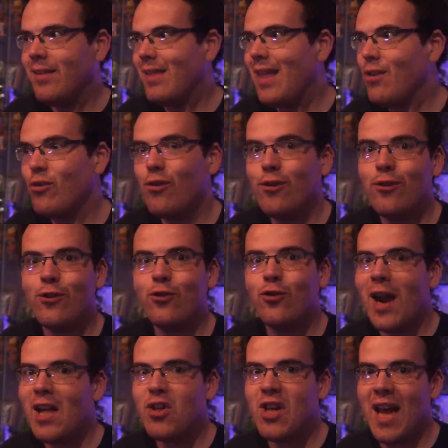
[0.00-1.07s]
That's just
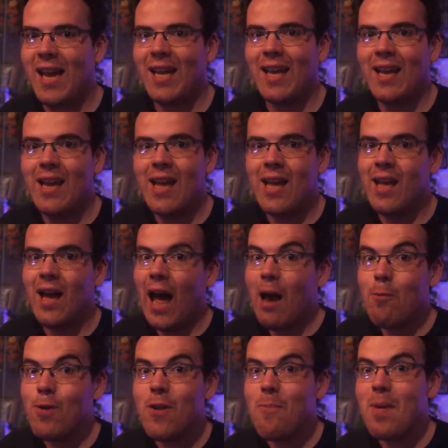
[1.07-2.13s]
tragic.
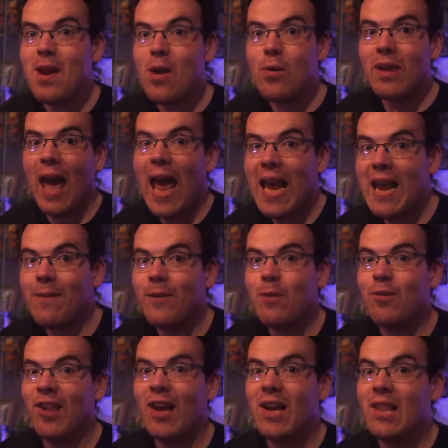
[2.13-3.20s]
I would have been okay if he
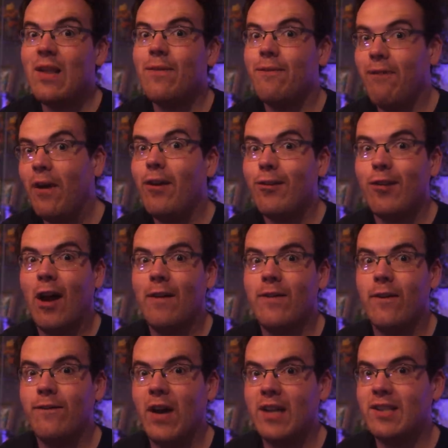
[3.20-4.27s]
was out in the first
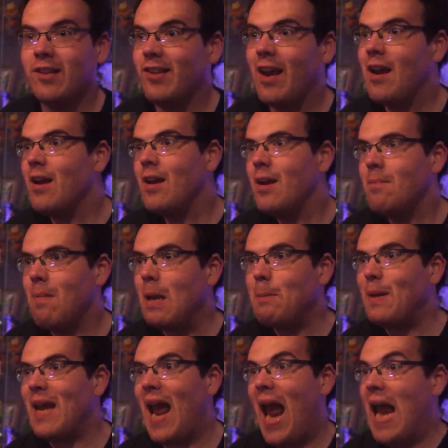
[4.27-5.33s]
half of fighters, like
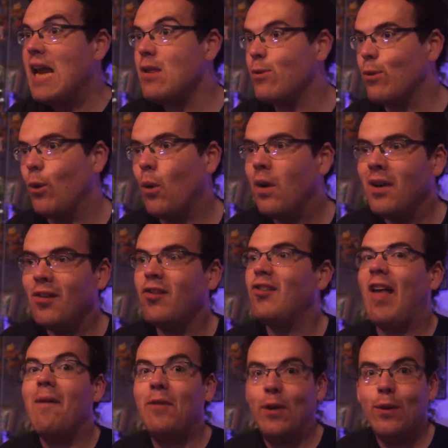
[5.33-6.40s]
maybe 8th or
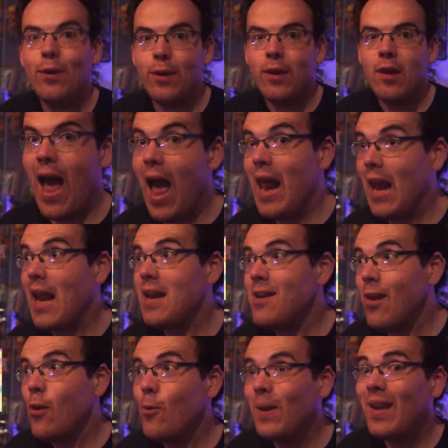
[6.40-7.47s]
7th. And I
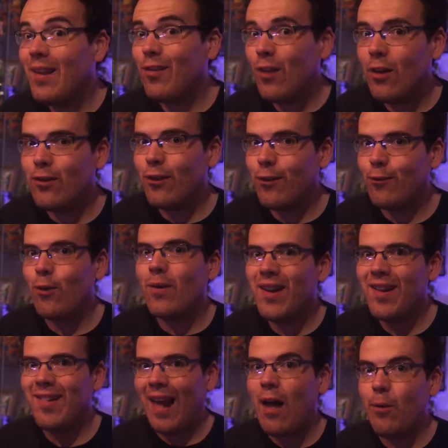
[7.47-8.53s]
know he's not the
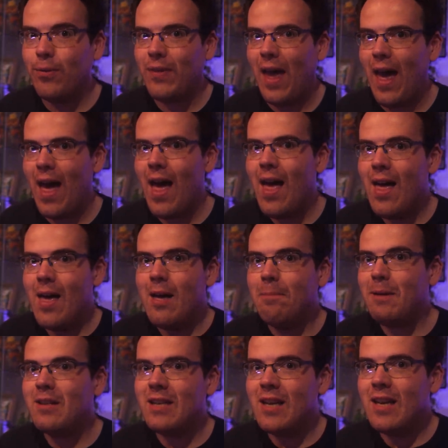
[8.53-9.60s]
strongest out there,
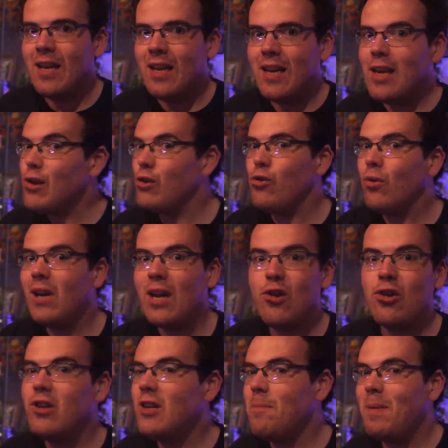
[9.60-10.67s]
but he surely
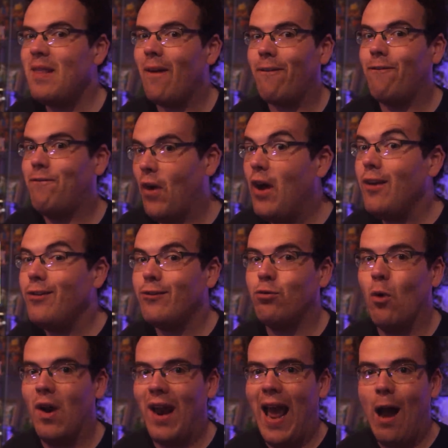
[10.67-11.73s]
shouldn't have been the first
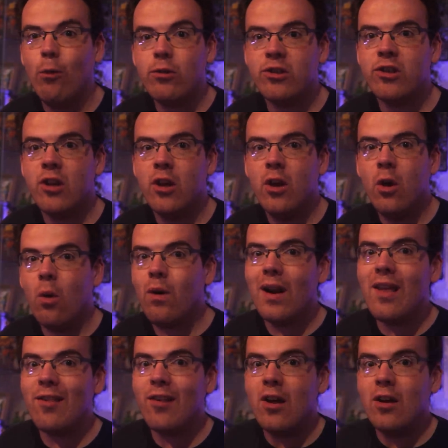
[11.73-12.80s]
one out, or at
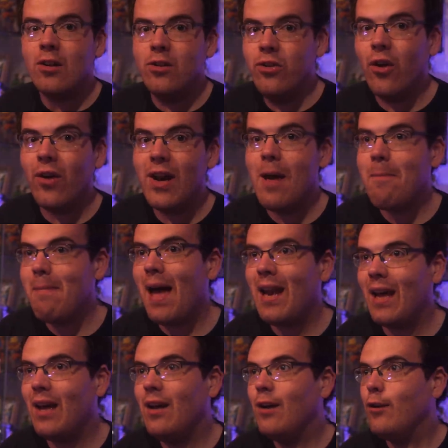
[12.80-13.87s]
least not in a
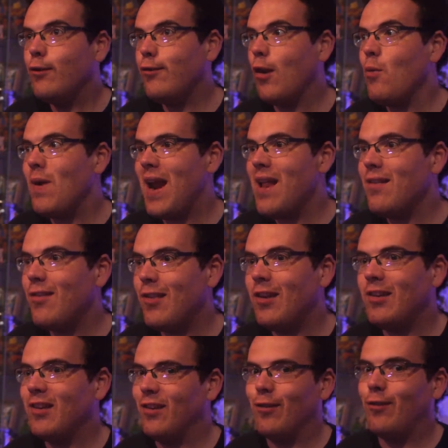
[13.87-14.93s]
manner so
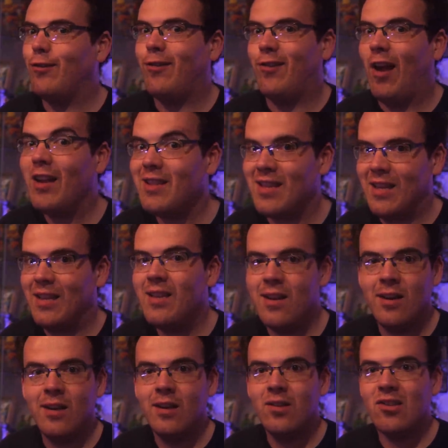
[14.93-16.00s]
instant and sudden.
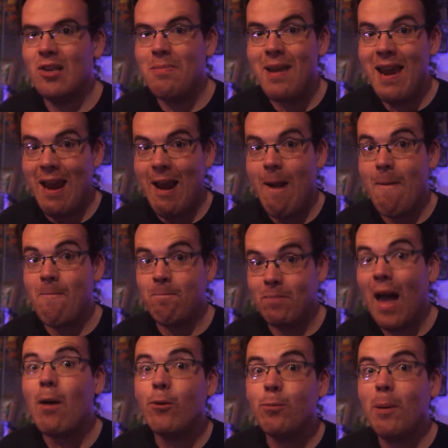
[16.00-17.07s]
To me,
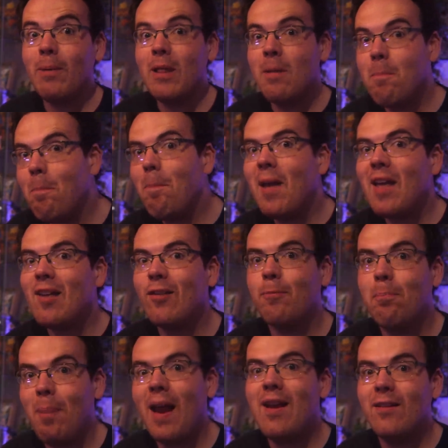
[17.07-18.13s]
that was probably the
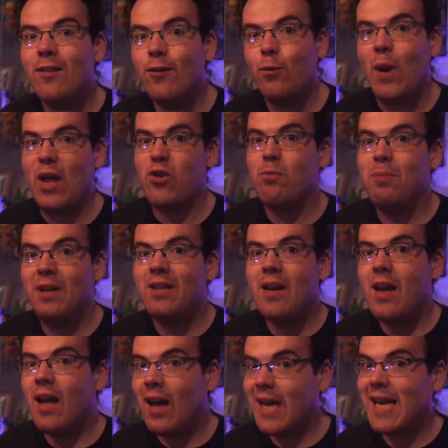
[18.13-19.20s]
biggest bait and switch, but
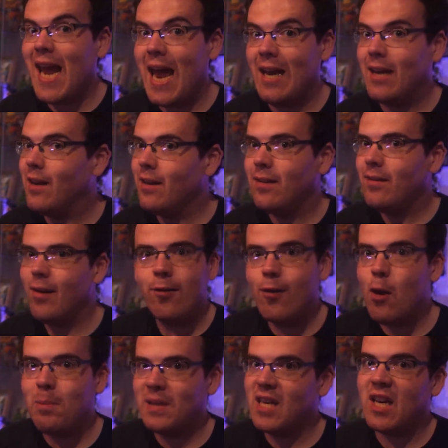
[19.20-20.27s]
again, there's
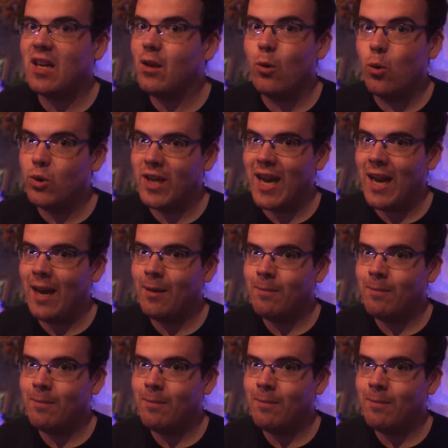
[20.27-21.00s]
no particular order here.